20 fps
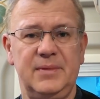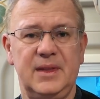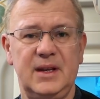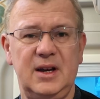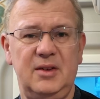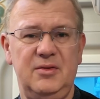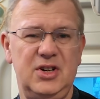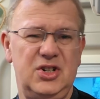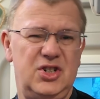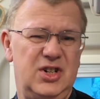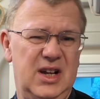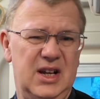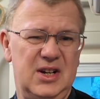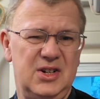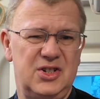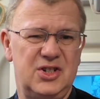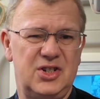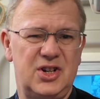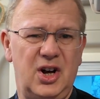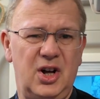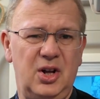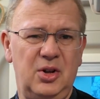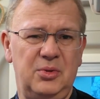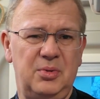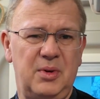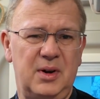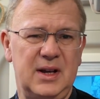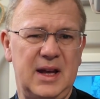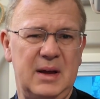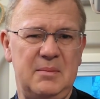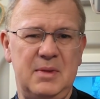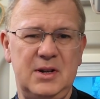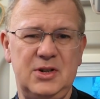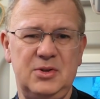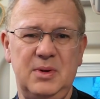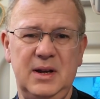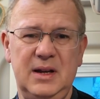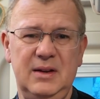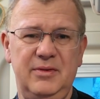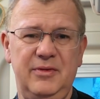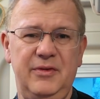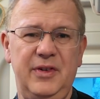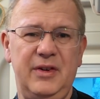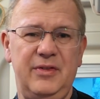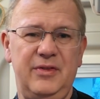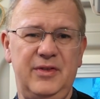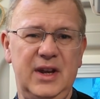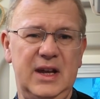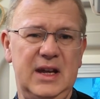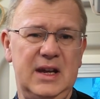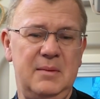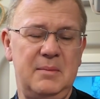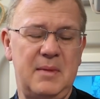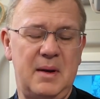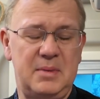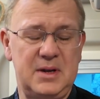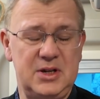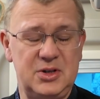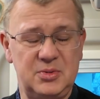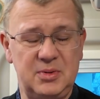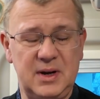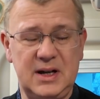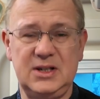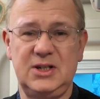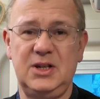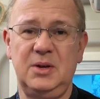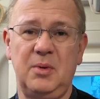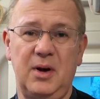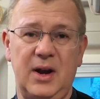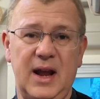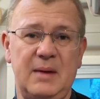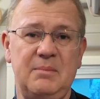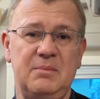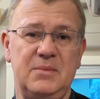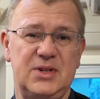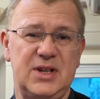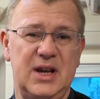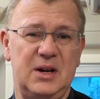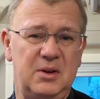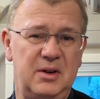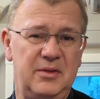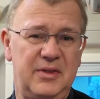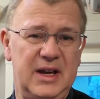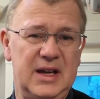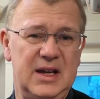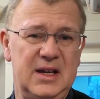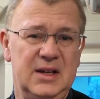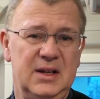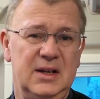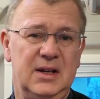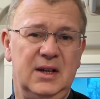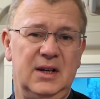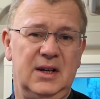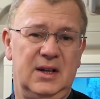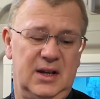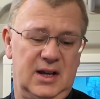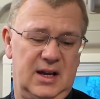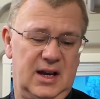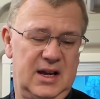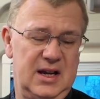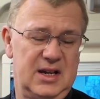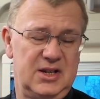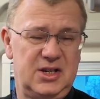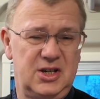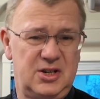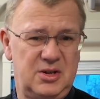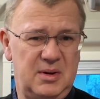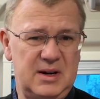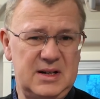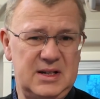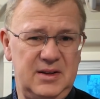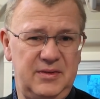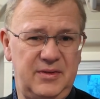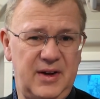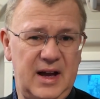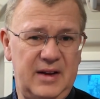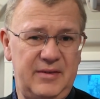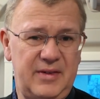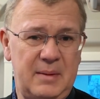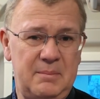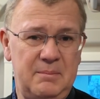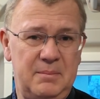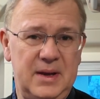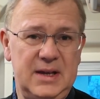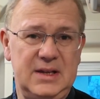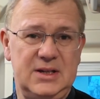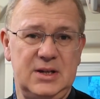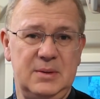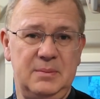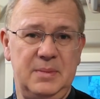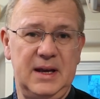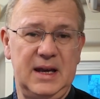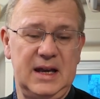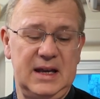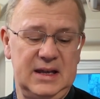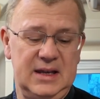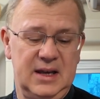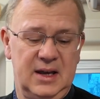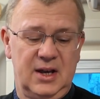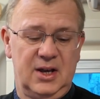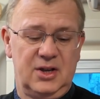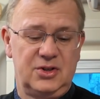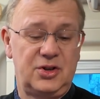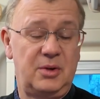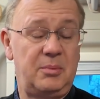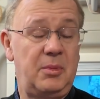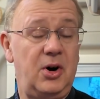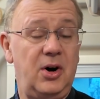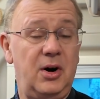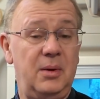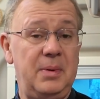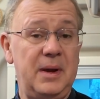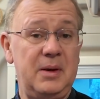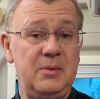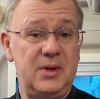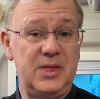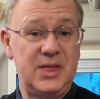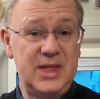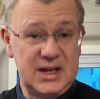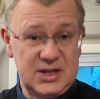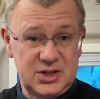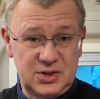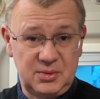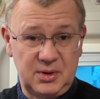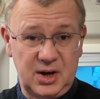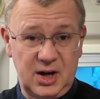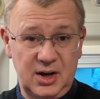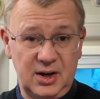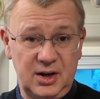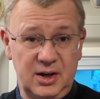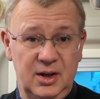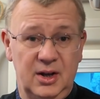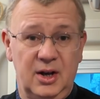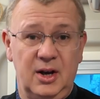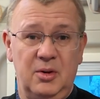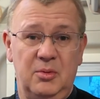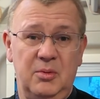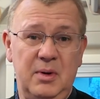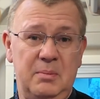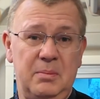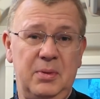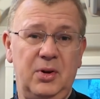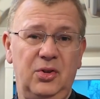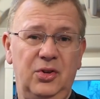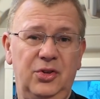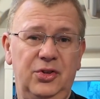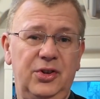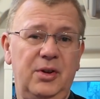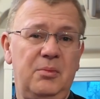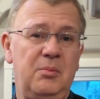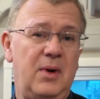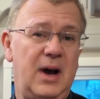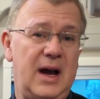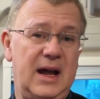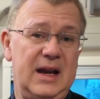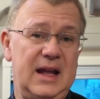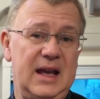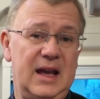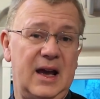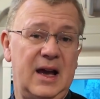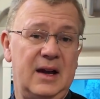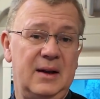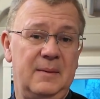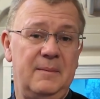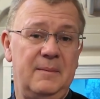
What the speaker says: originally installed one, get between 15 and maybe 21 amps out of it, and it's a 25 amp B2B. So I'm hoping with this one we pull somewhere near